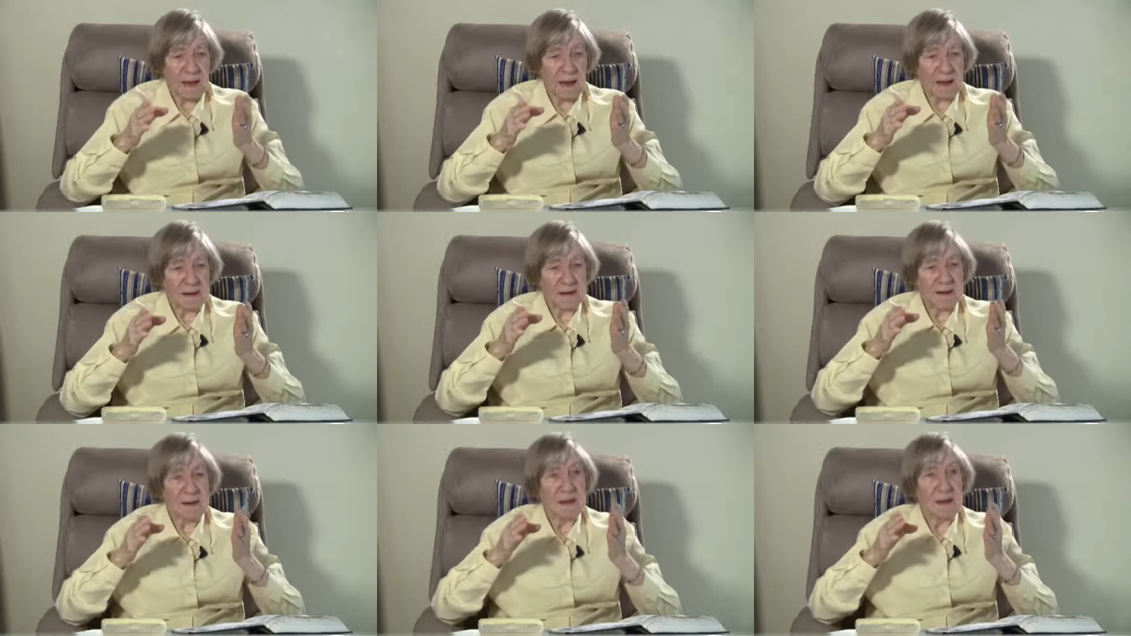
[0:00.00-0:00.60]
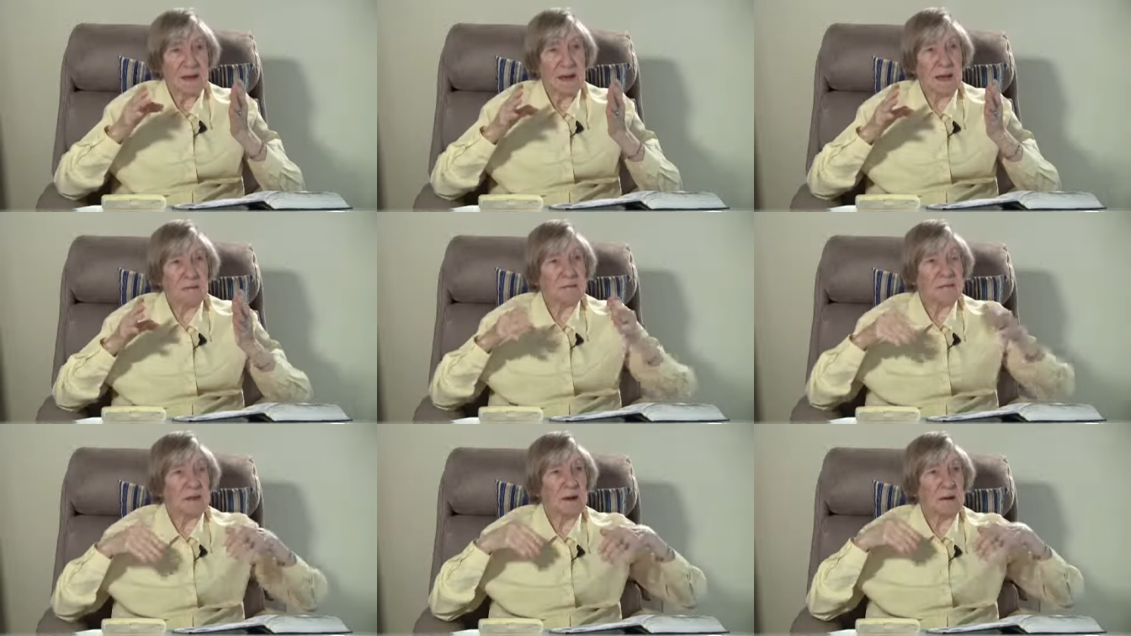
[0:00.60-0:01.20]
and
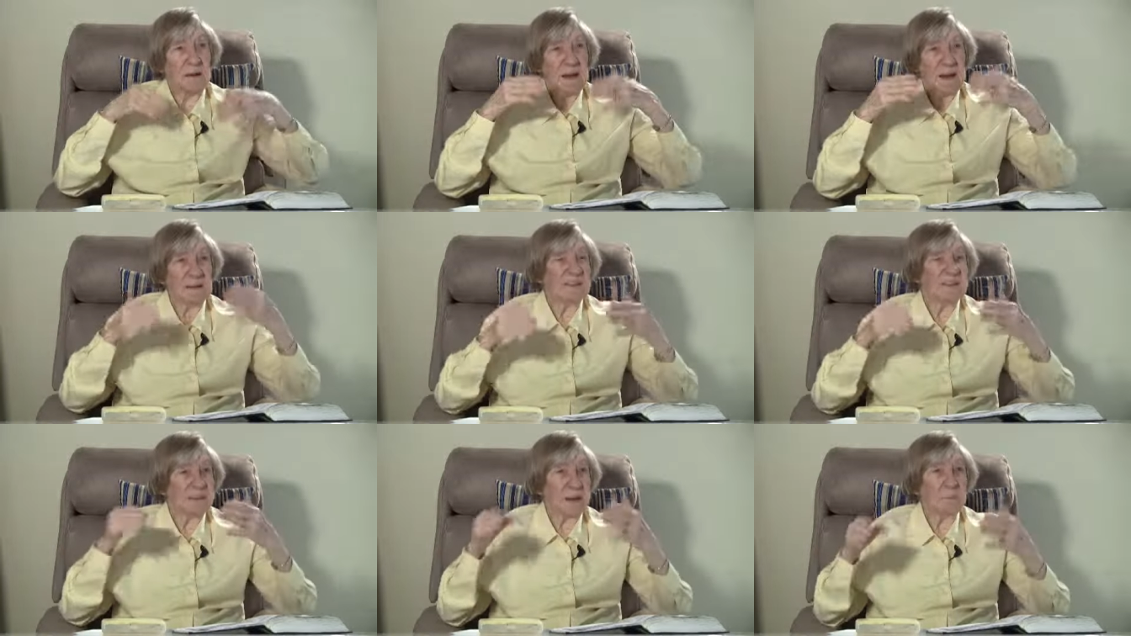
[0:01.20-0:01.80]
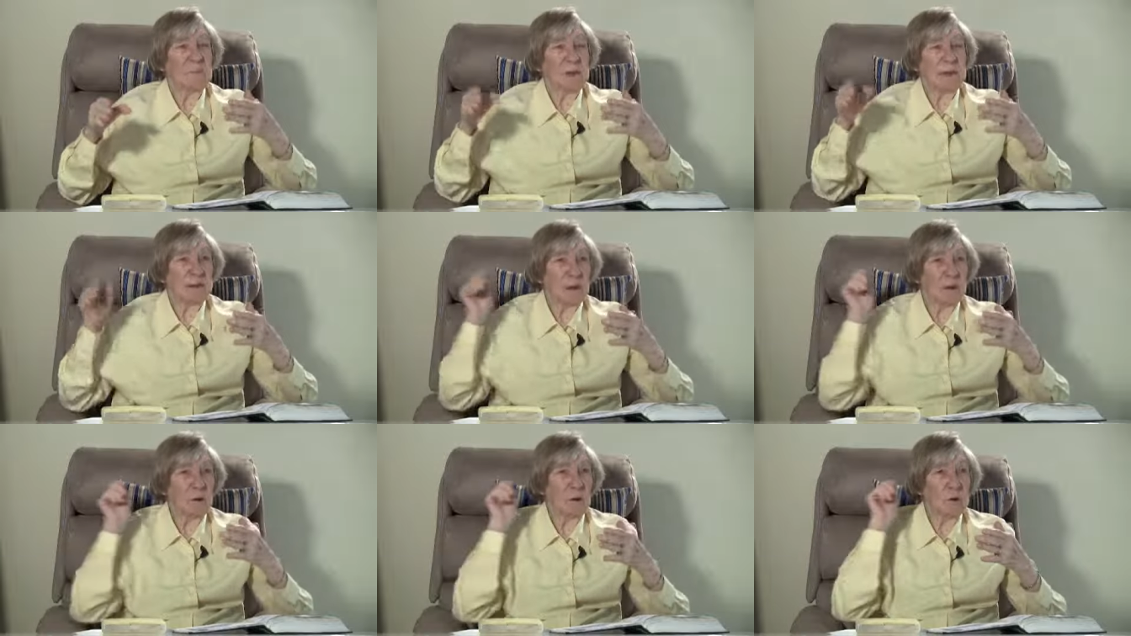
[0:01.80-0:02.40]
if there is
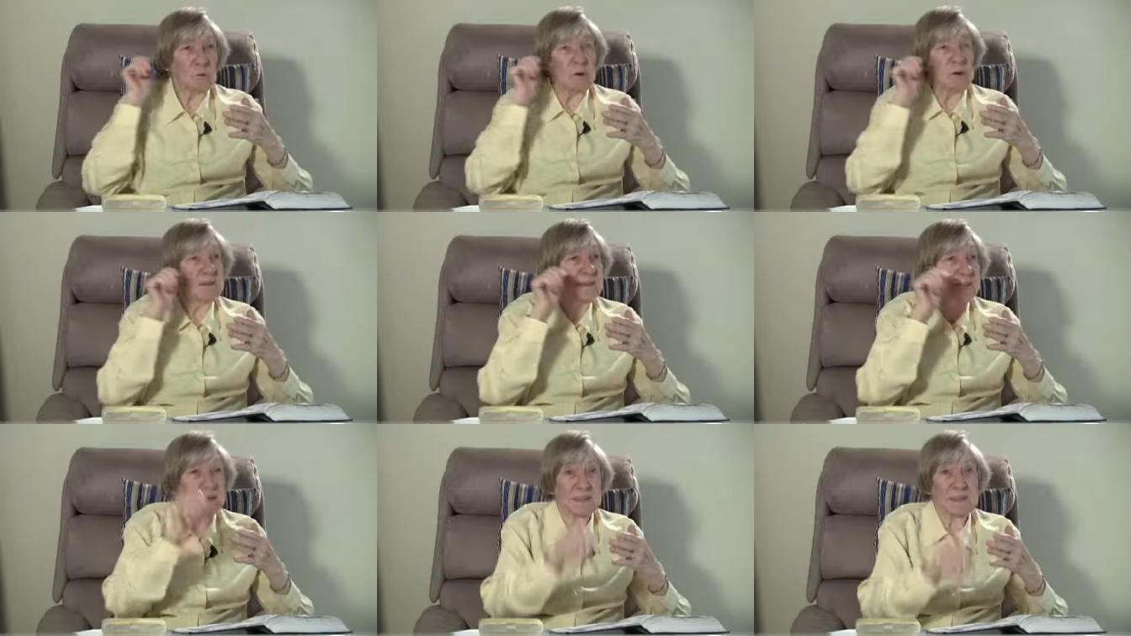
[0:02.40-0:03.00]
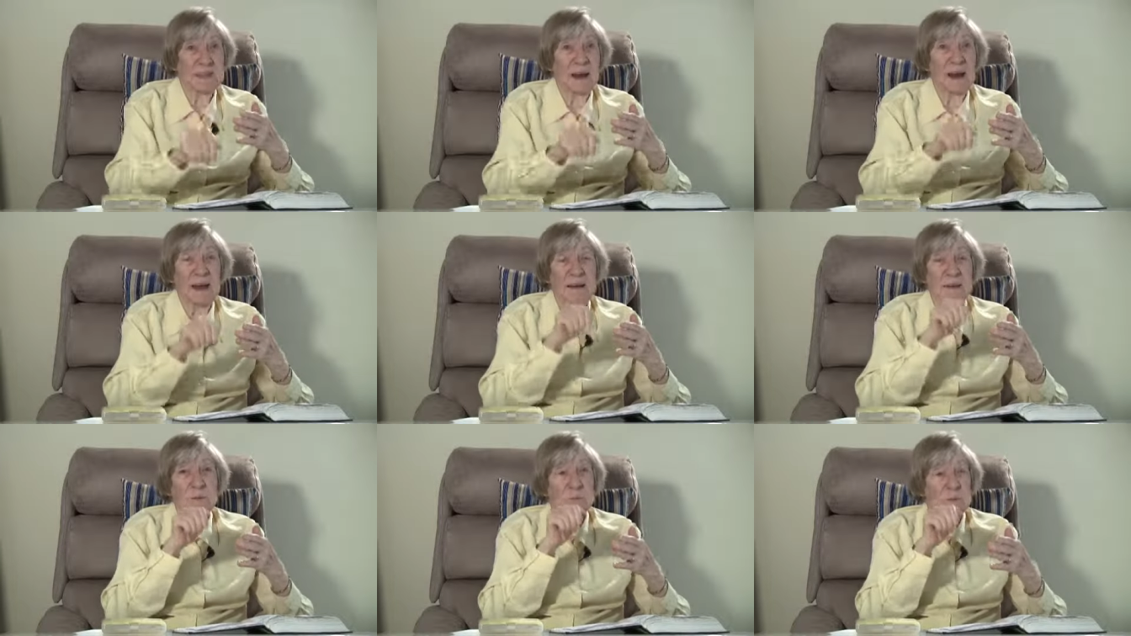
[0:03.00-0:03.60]
something the Lord wants to
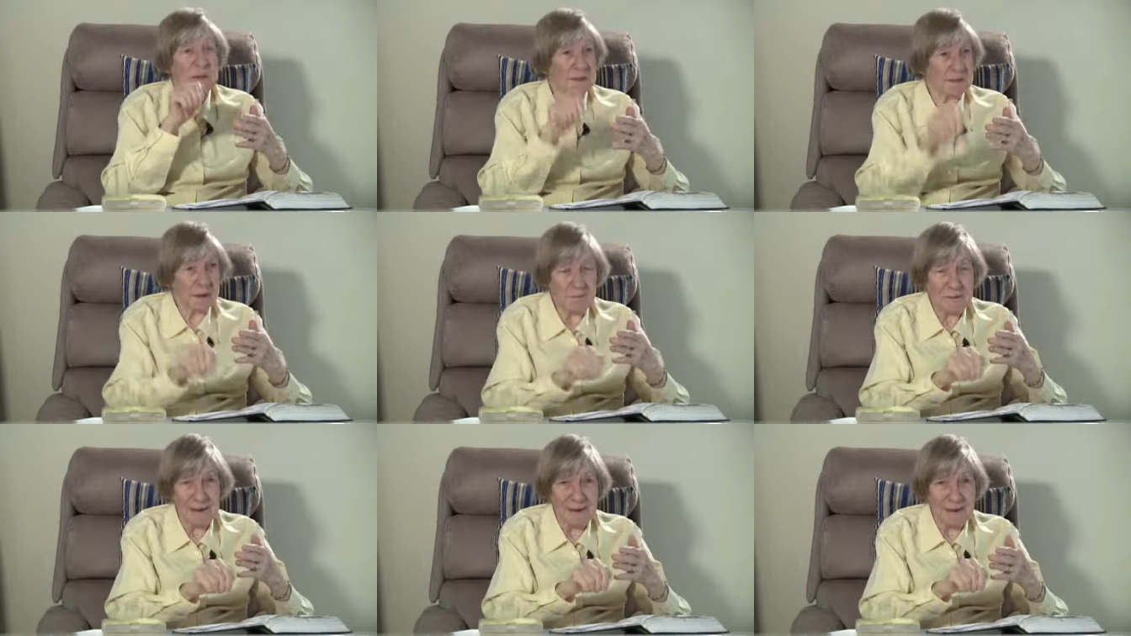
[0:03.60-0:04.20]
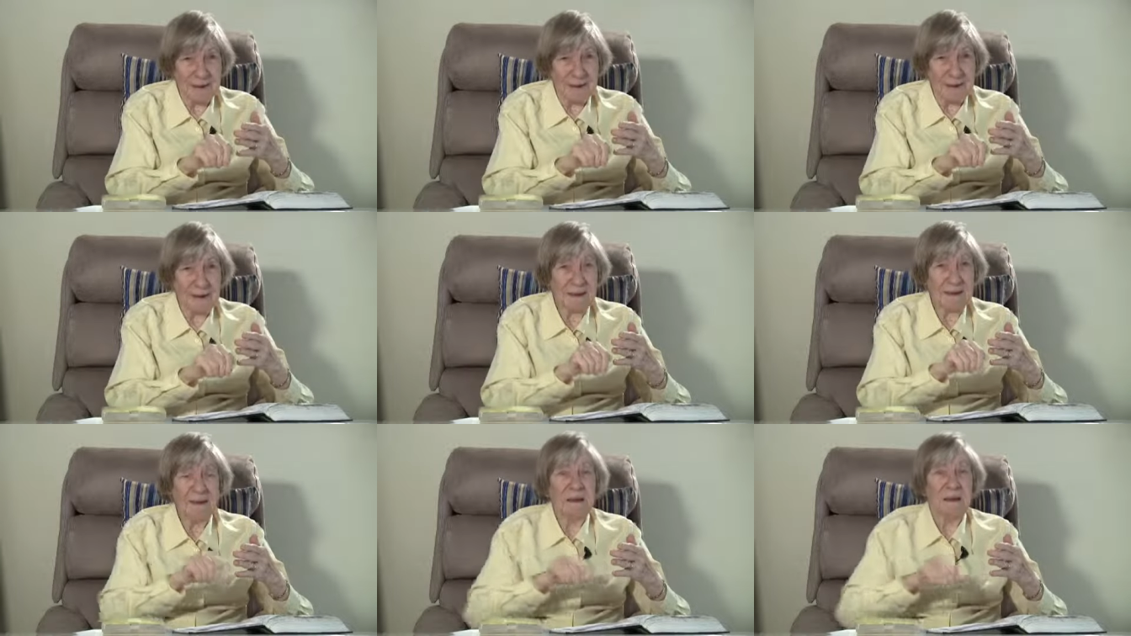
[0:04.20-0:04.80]
say
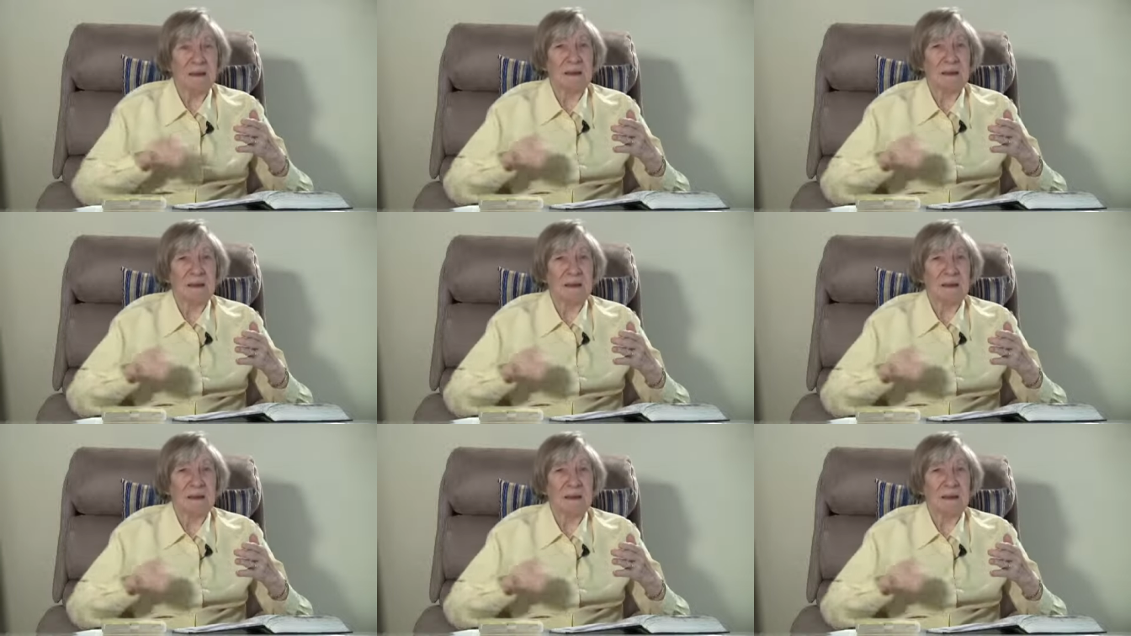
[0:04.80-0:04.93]
specifically,